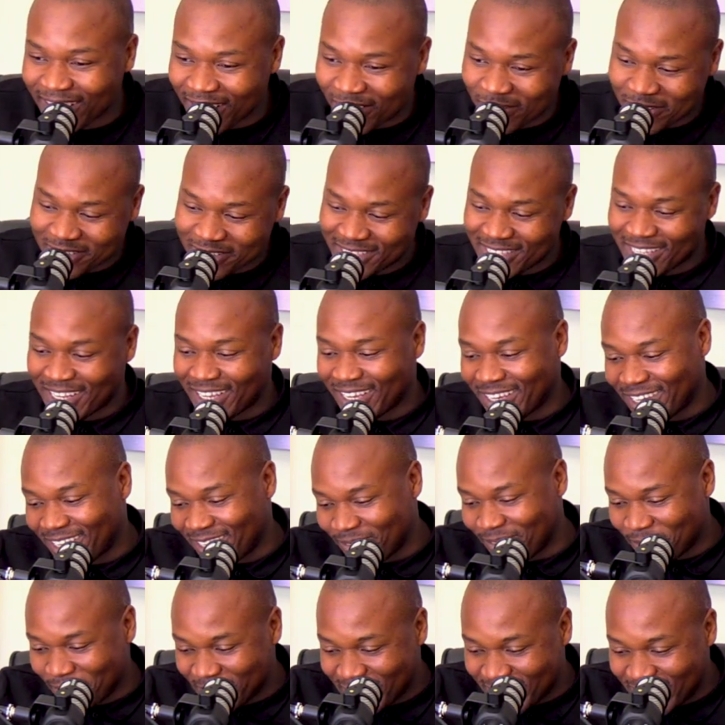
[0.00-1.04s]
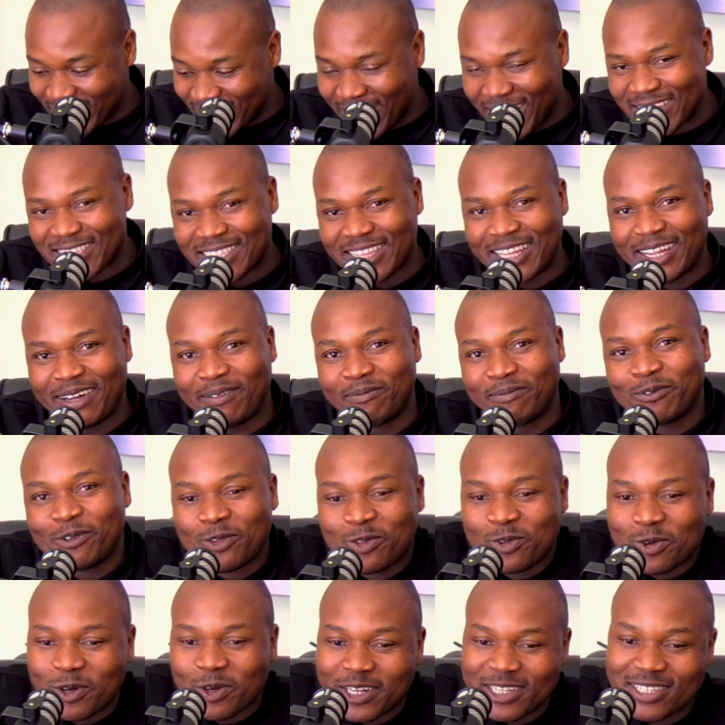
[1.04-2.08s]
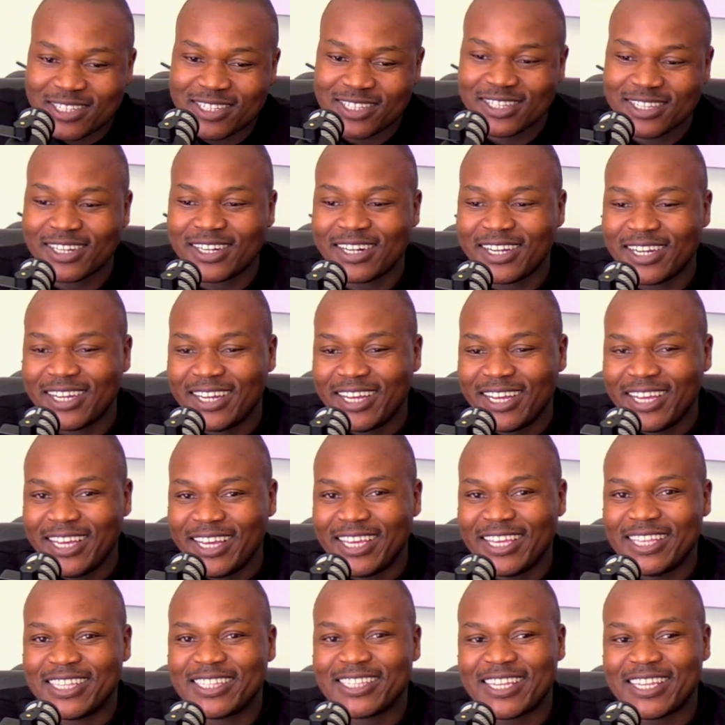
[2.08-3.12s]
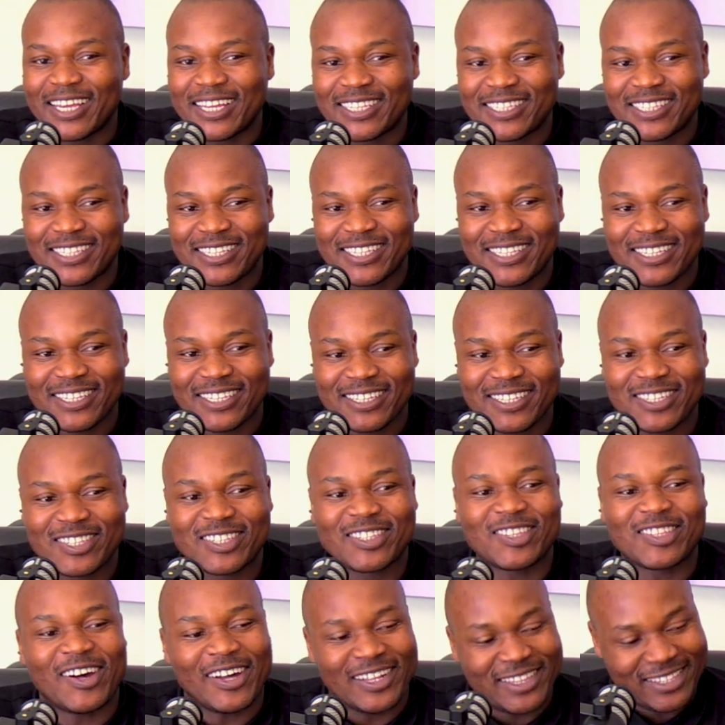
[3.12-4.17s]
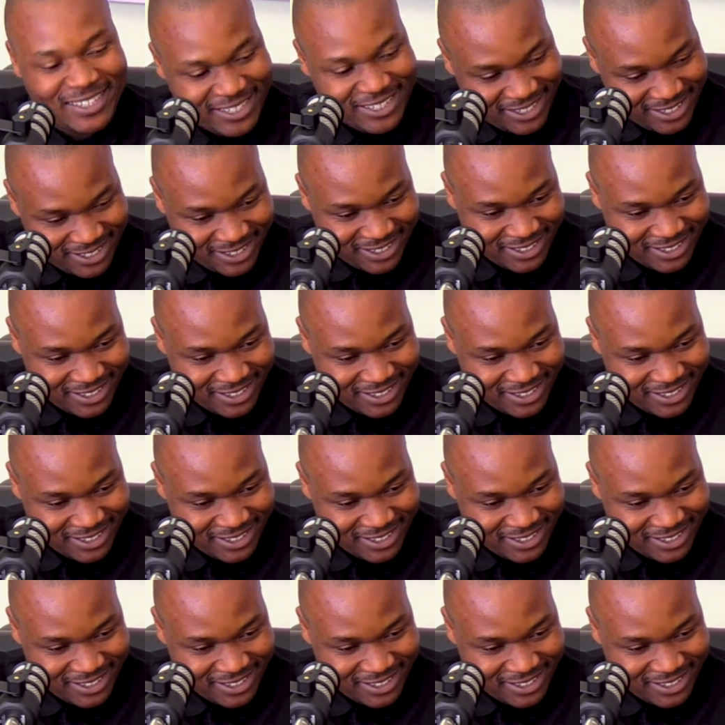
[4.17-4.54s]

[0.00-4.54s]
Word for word: that was uh, Mr. Aslam Du Toit. He says, start.